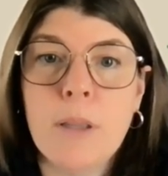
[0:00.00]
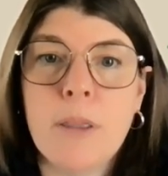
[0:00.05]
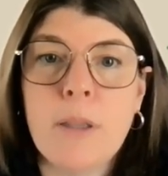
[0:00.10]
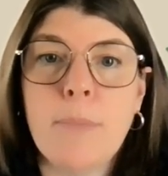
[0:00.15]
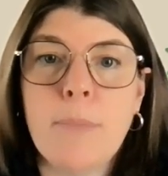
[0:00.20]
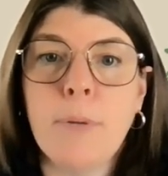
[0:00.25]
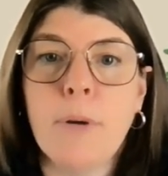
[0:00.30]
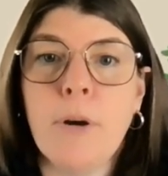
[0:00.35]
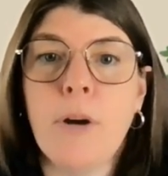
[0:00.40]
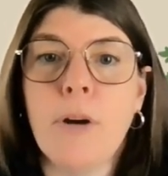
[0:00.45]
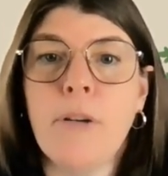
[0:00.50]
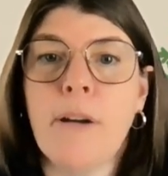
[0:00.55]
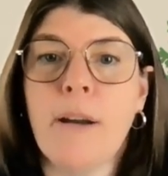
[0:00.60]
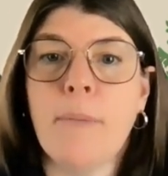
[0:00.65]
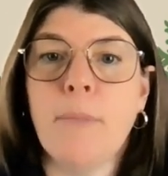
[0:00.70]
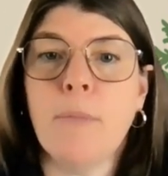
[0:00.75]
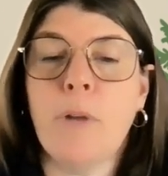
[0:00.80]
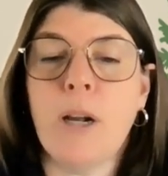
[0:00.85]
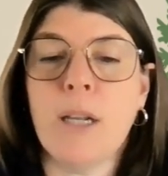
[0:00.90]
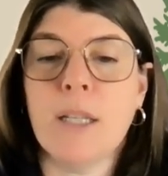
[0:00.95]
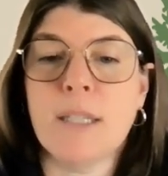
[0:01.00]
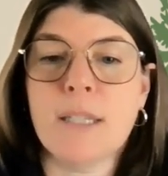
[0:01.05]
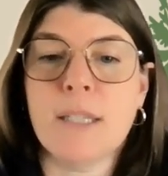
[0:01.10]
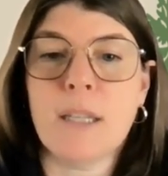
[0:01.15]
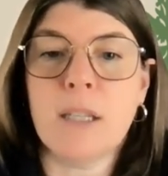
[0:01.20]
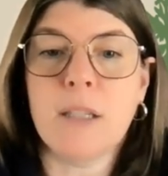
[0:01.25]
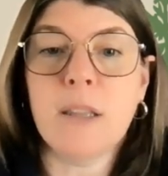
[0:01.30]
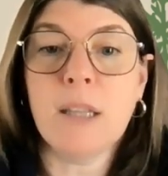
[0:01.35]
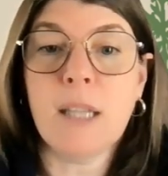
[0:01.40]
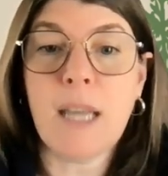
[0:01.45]
the program runs
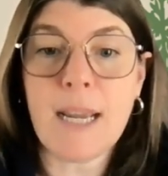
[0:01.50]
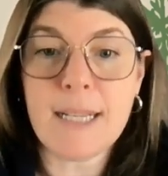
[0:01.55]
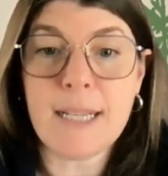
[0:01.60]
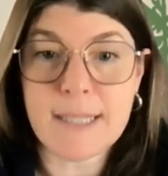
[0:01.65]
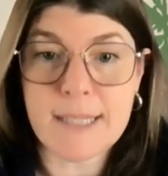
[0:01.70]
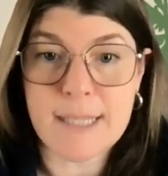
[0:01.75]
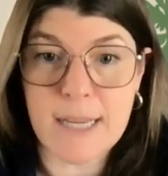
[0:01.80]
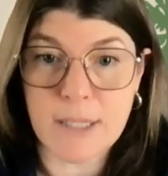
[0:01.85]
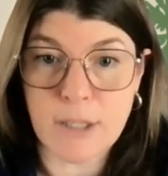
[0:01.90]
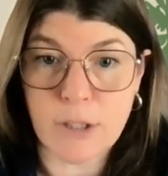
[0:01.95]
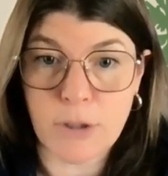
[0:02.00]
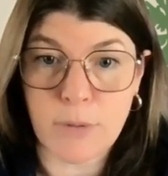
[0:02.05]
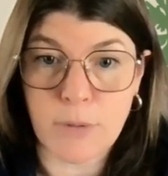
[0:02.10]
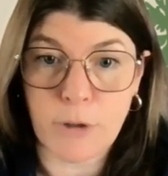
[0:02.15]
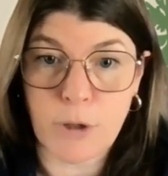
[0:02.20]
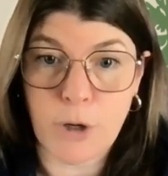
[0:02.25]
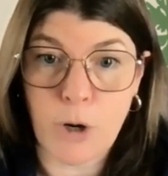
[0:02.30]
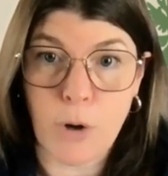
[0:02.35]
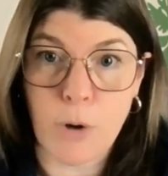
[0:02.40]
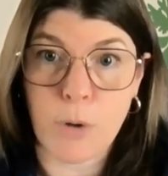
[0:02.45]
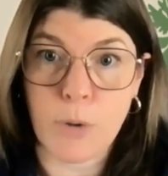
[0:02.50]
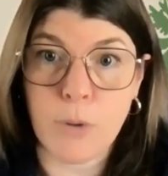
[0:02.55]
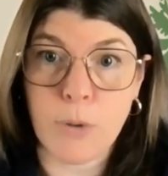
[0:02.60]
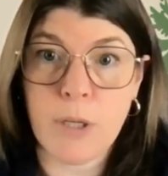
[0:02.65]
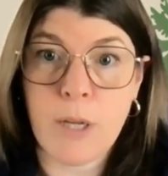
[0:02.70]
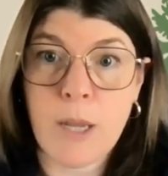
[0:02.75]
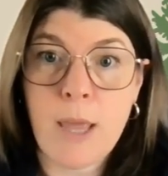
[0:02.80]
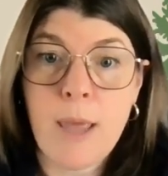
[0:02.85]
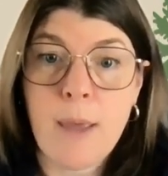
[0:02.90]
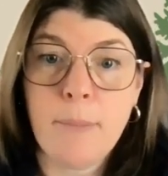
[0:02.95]
the light sensor code